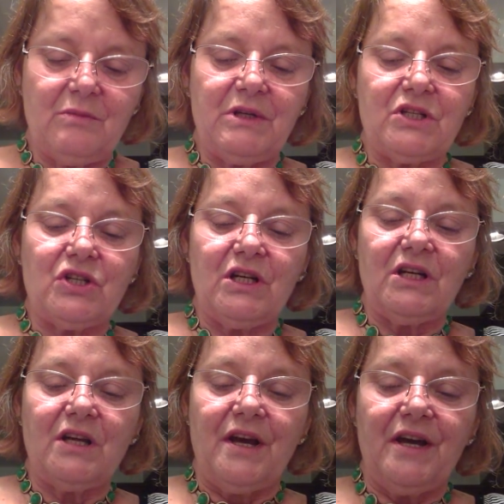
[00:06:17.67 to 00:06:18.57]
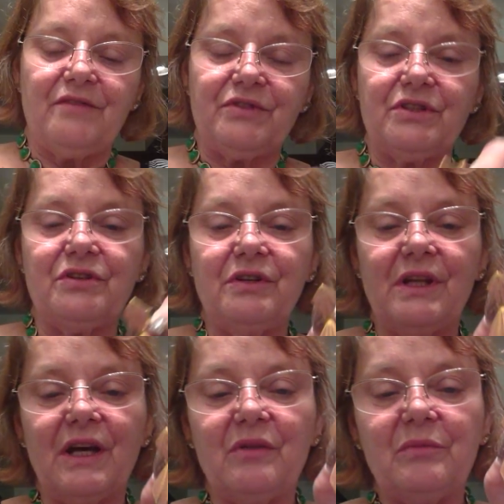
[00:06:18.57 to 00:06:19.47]
mean, she didn't have to do
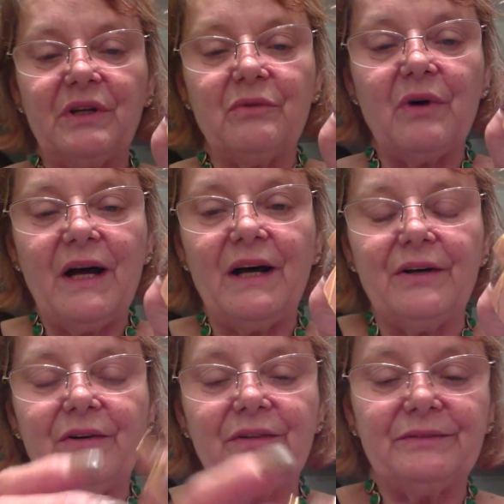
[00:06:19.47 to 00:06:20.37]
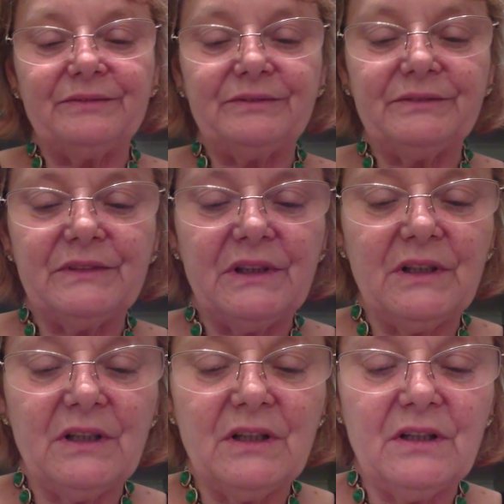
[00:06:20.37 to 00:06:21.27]
that, but wow.
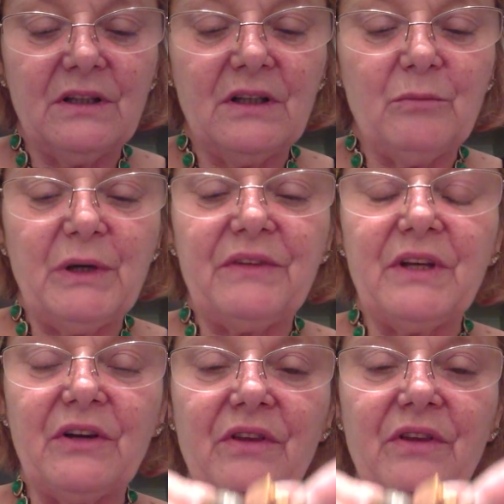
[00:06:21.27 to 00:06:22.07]
But they're